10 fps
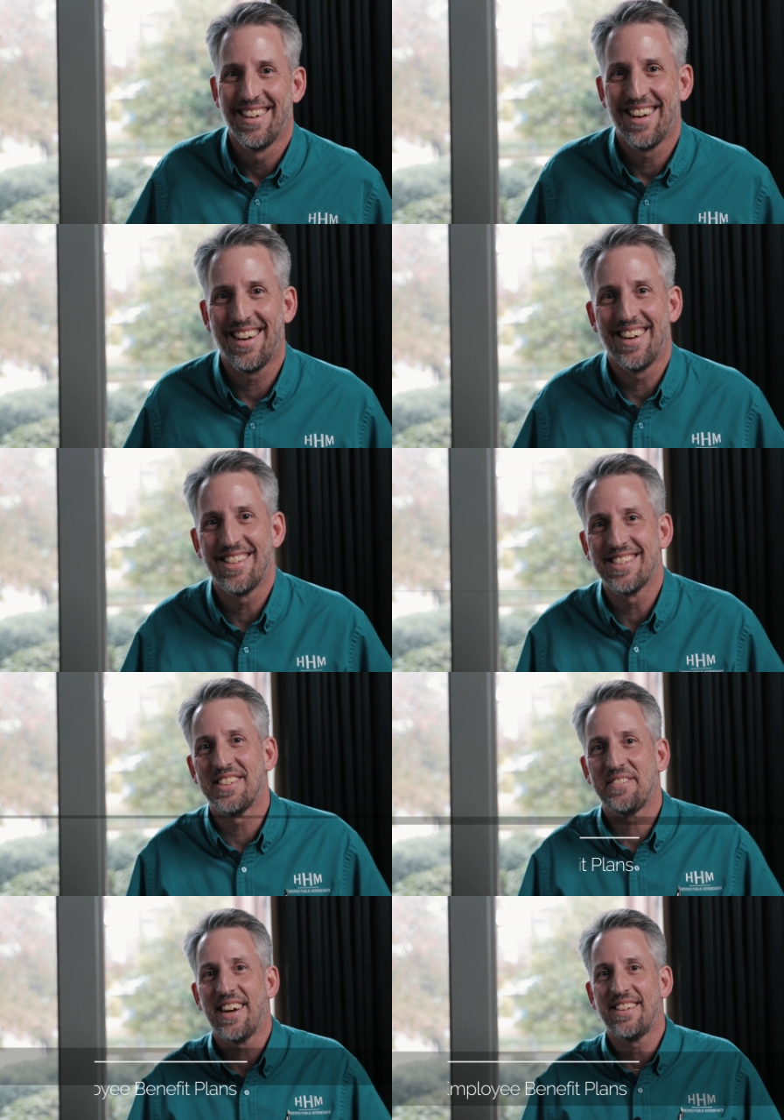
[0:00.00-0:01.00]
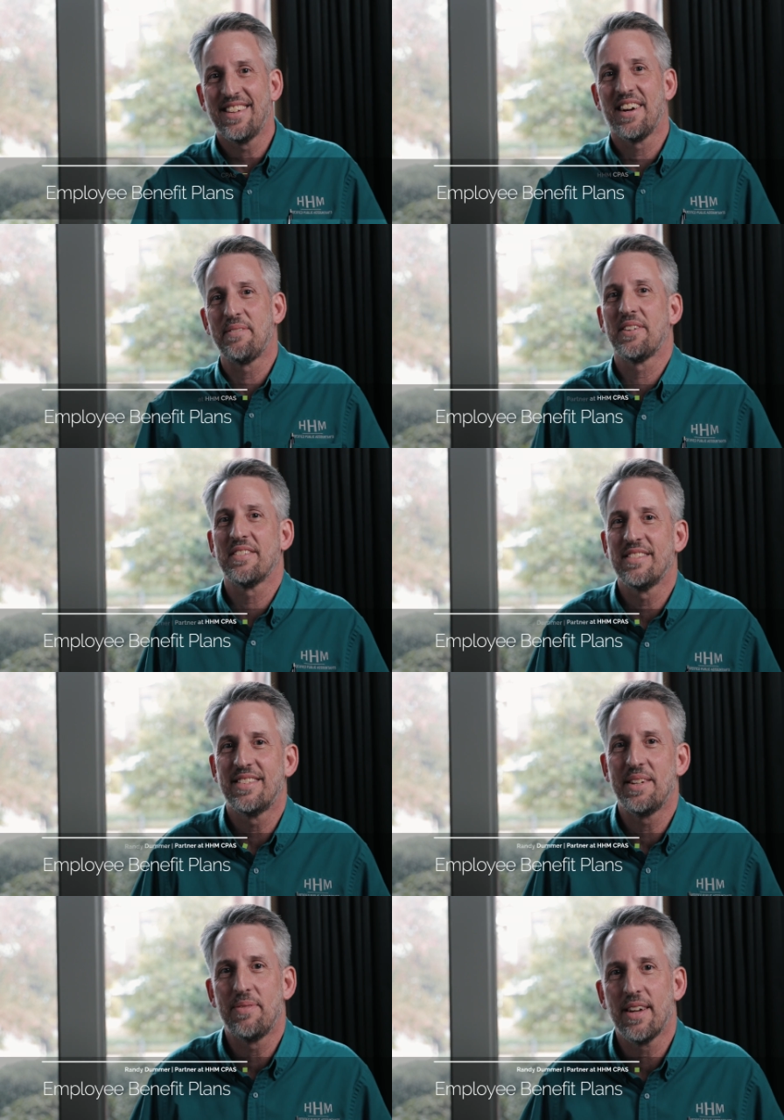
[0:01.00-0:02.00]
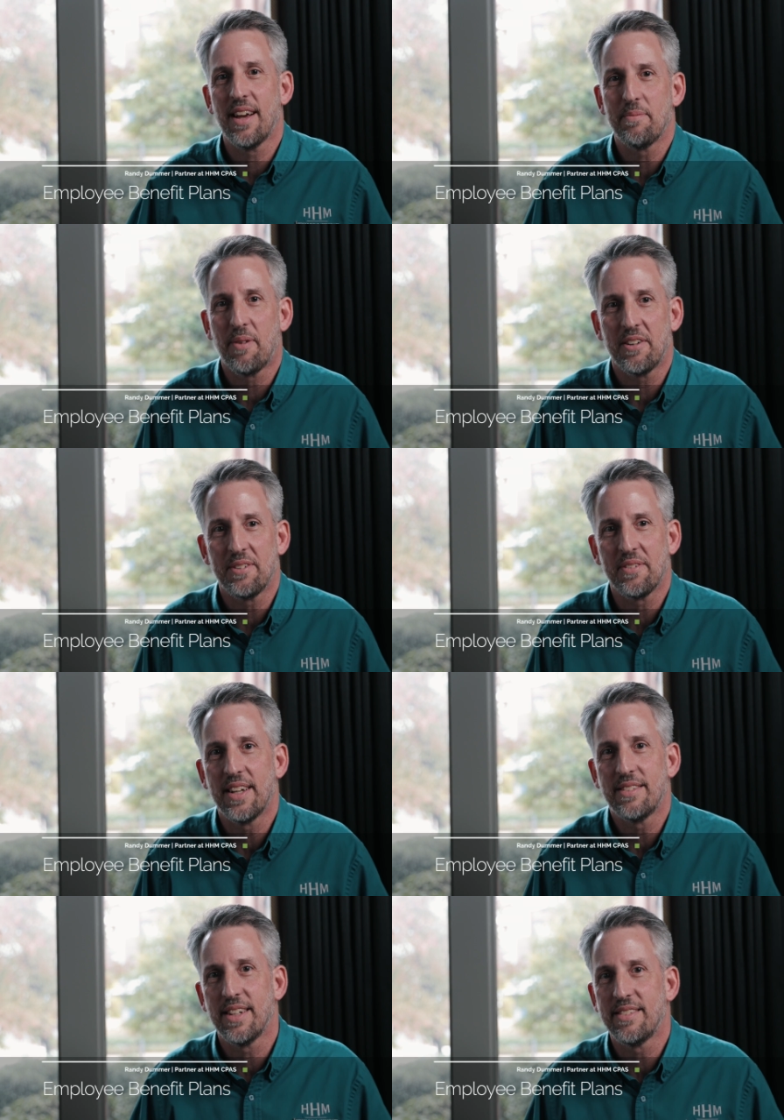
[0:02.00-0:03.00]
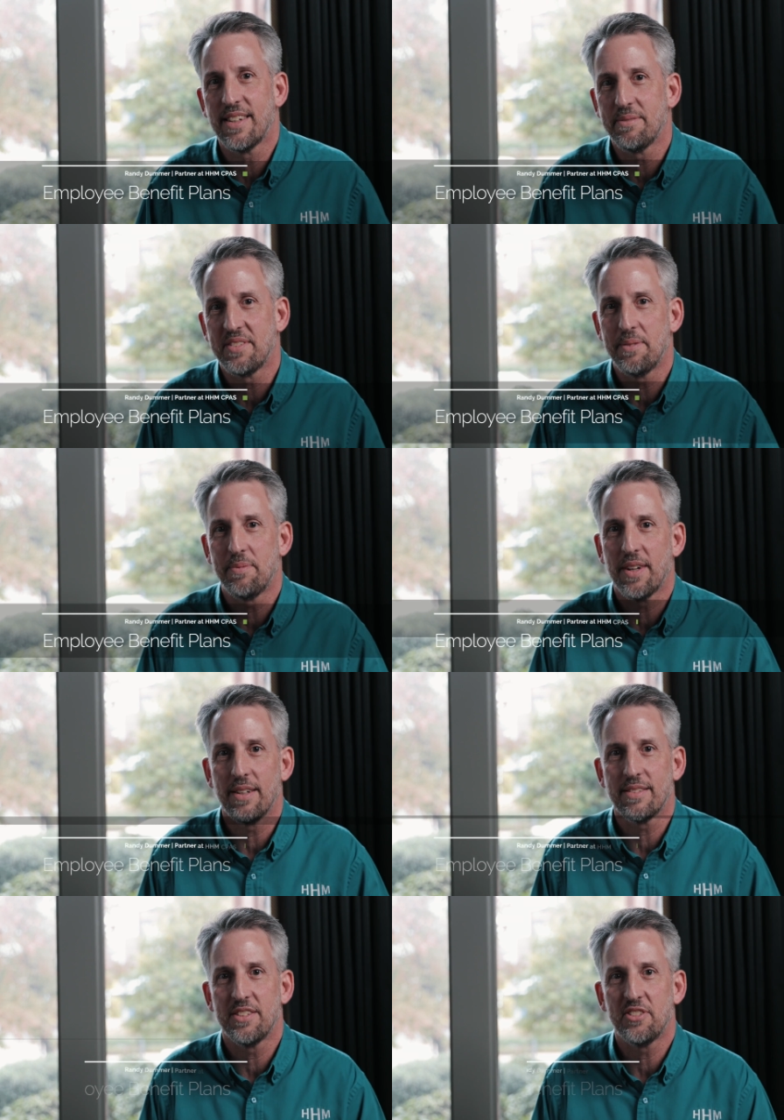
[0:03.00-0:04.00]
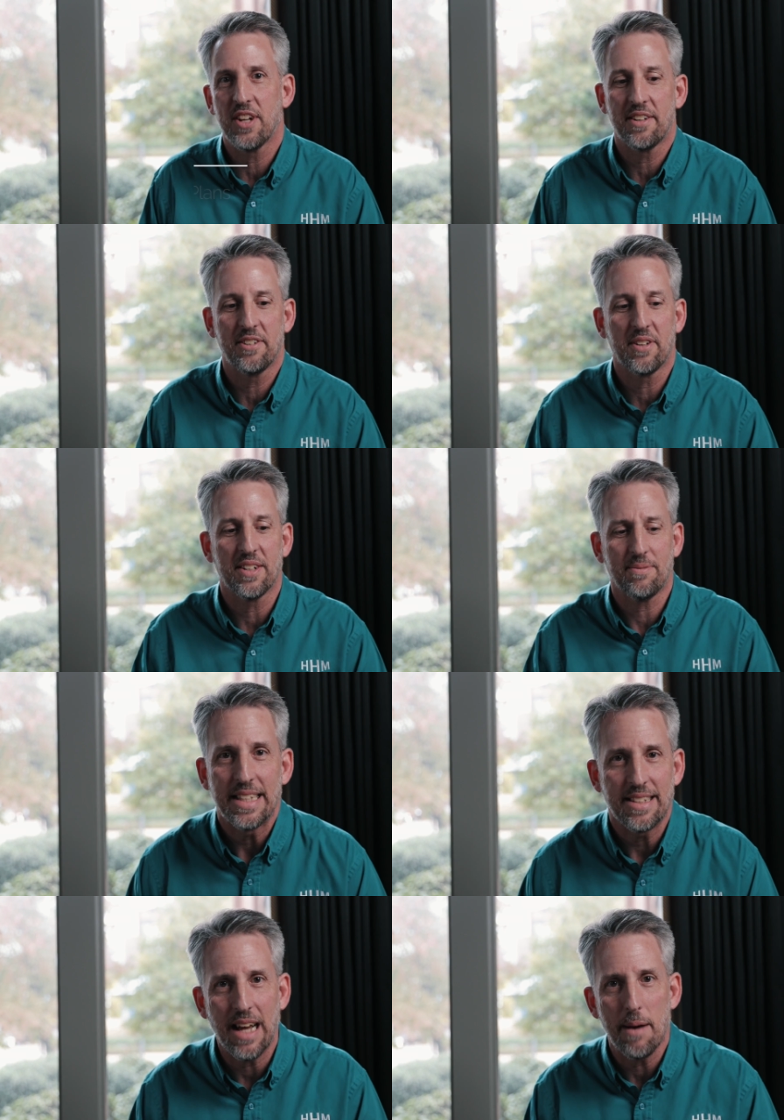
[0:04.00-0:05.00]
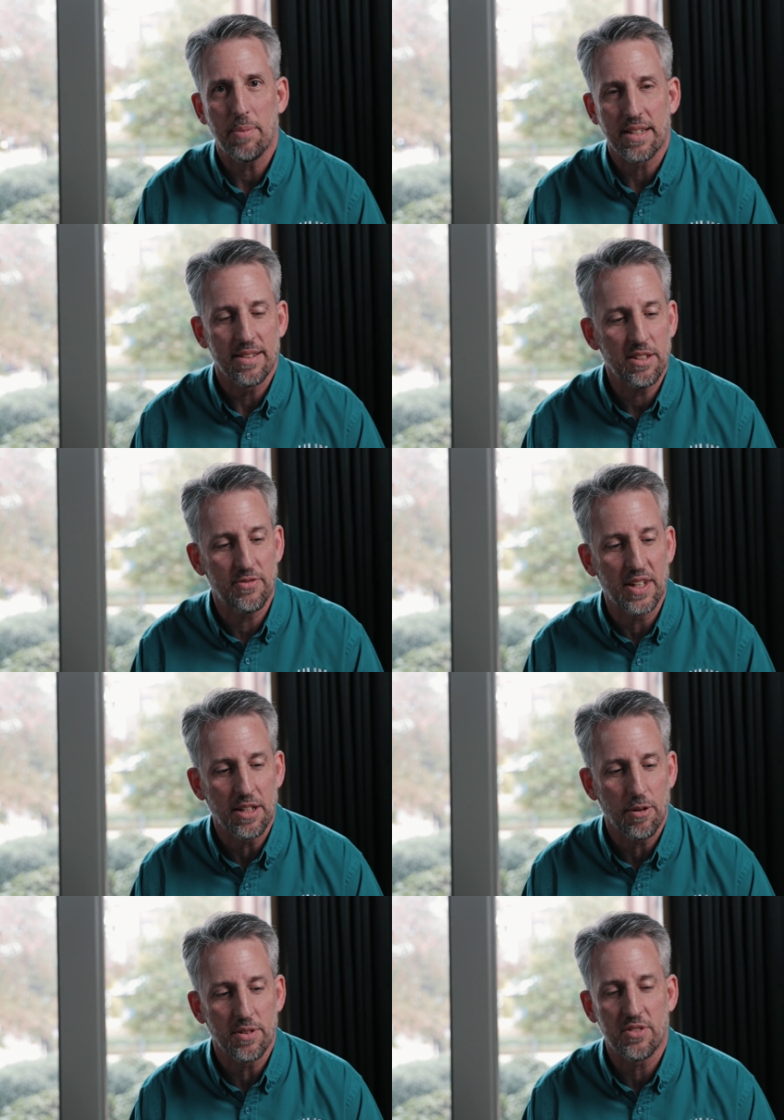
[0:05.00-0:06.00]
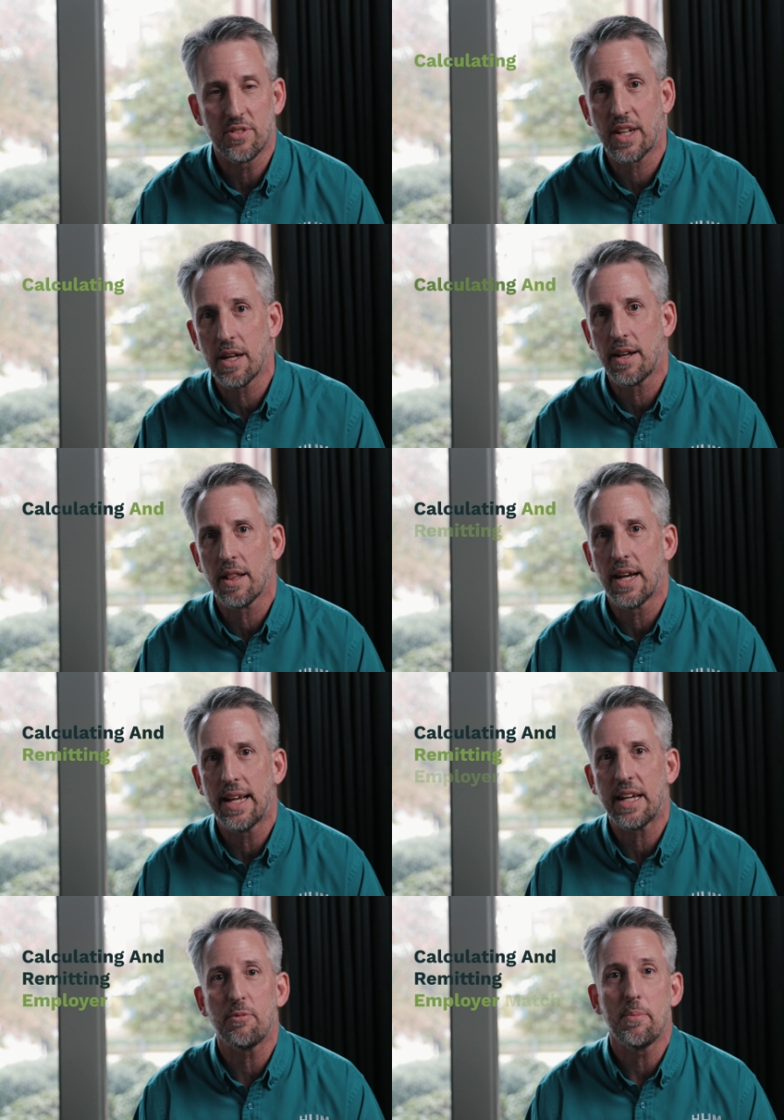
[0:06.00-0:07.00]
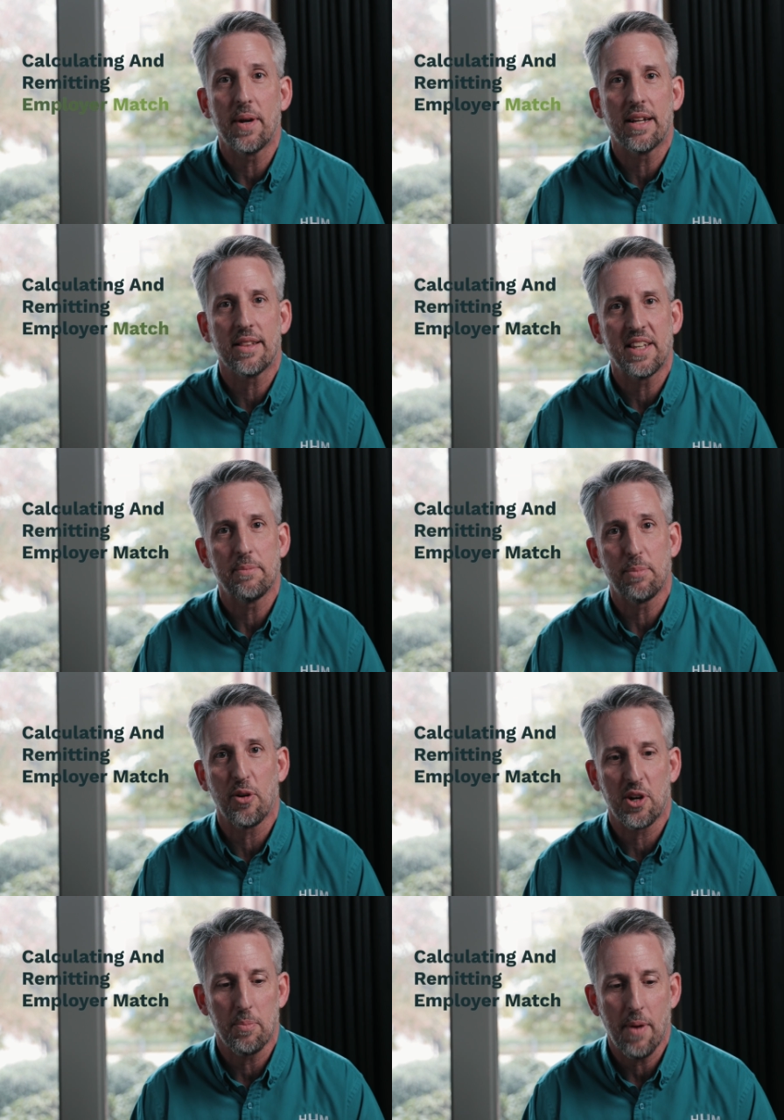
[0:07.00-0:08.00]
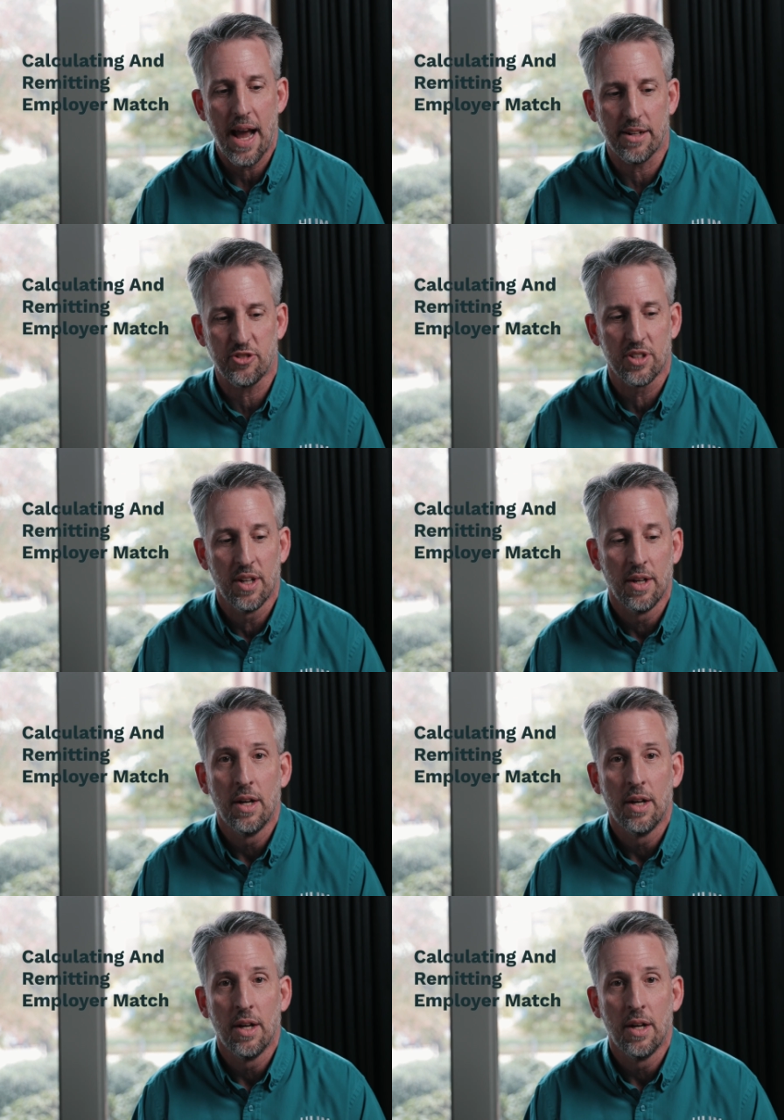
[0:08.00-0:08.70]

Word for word: Hi, this is Randy Dummer, C P A and partner with H H M C P As in Chattanooga. Uh, the topic of this video is calculating and remitting the employer match.